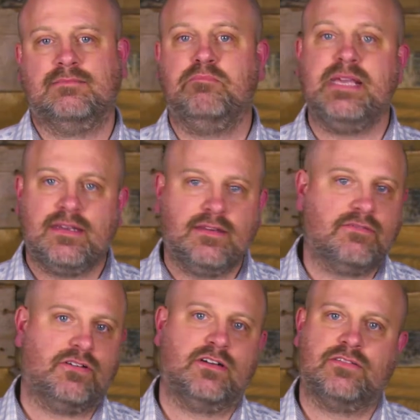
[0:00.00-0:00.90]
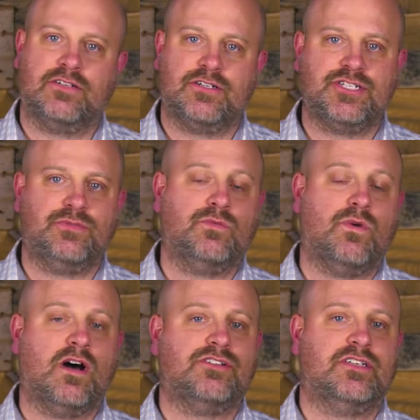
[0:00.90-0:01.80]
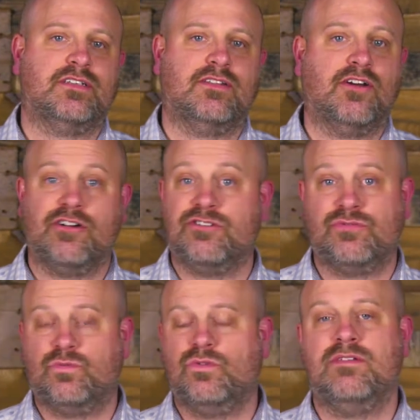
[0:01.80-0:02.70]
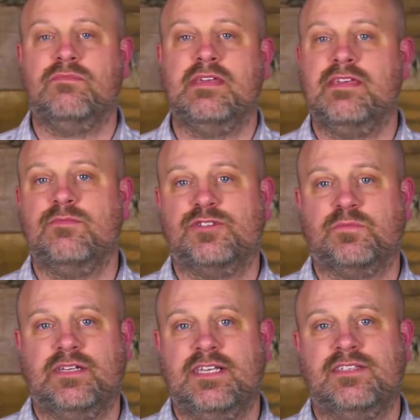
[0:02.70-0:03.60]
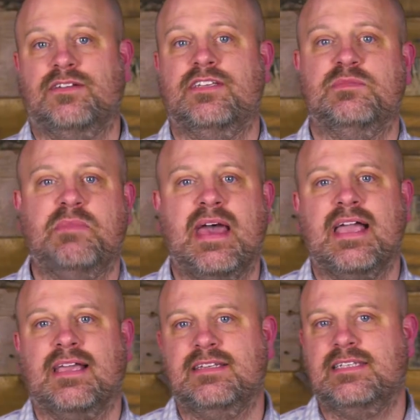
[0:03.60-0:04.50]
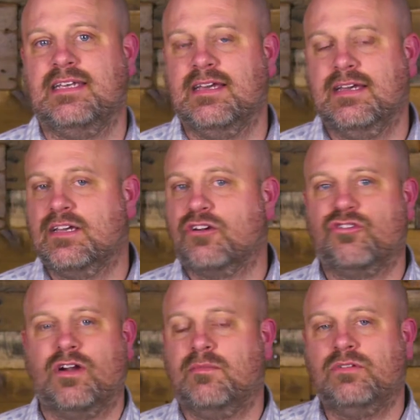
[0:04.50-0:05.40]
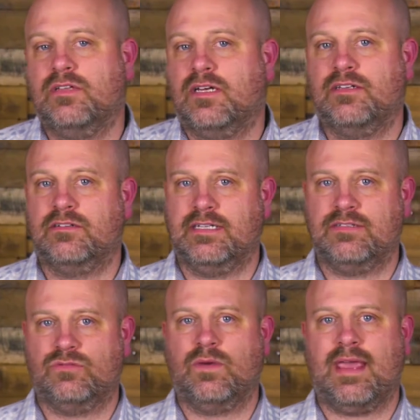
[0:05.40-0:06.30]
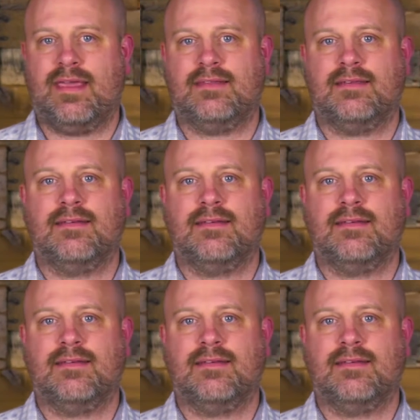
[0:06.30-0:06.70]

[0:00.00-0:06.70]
beaten in front of her. She would watch as a large wooden beam was placed on his back and as he crumbled under its weight.